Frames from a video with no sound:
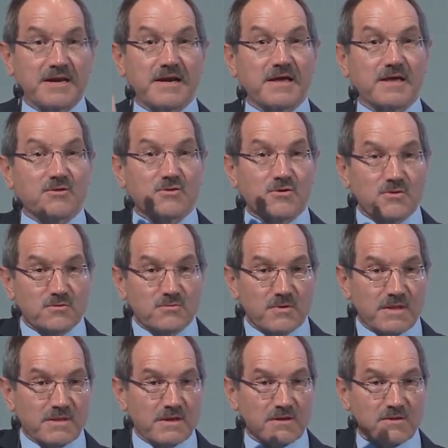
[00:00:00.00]
to
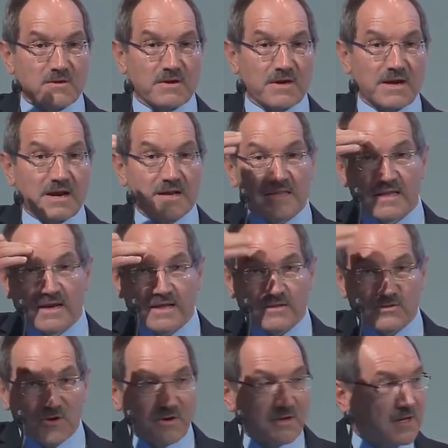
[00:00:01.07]
create
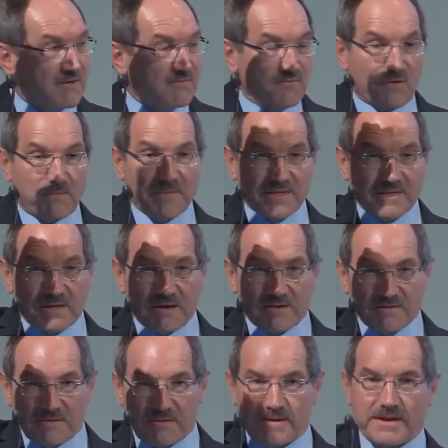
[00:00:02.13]
a general
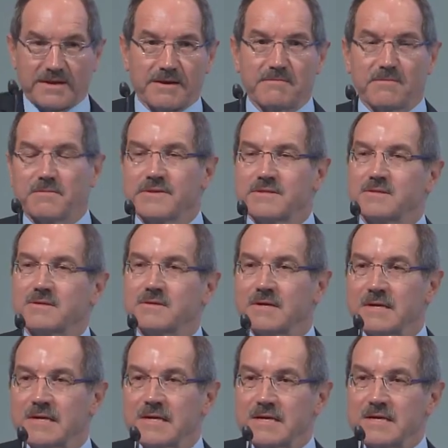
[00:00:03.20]
directorate
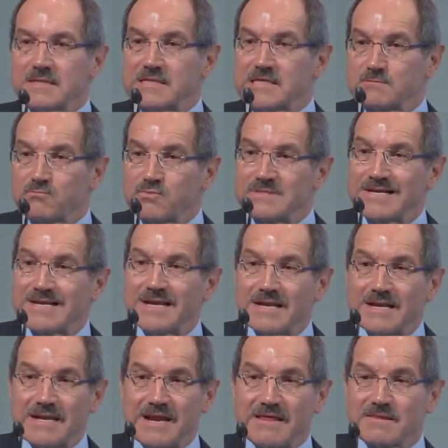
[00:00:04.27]
of
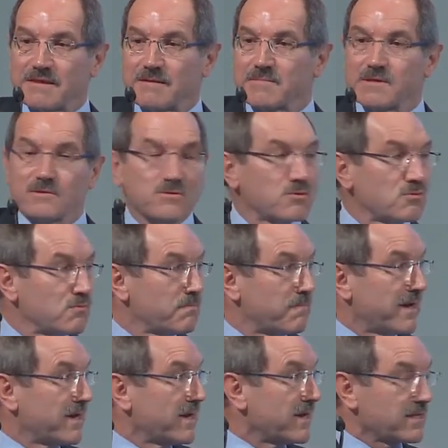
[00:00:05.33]
electronics, and then
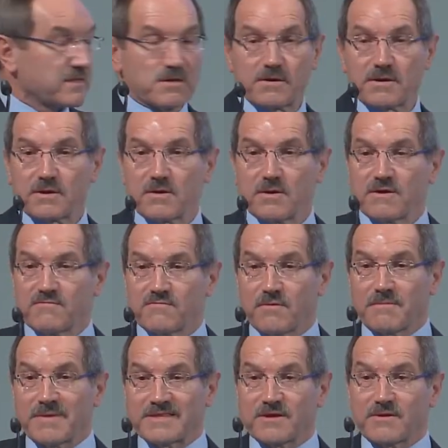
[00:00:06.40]
we also
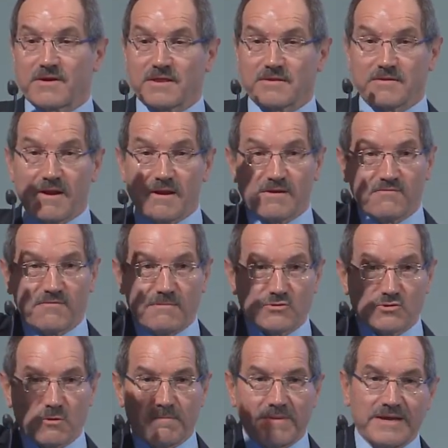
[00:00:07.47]
had an
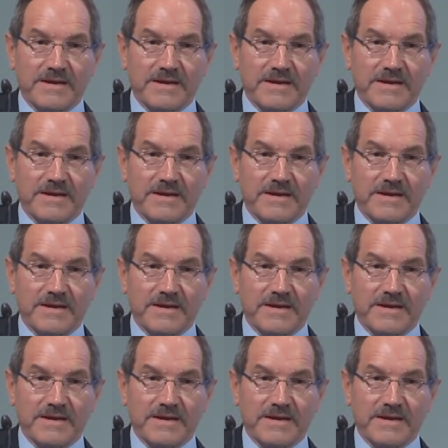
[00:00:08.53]
electronic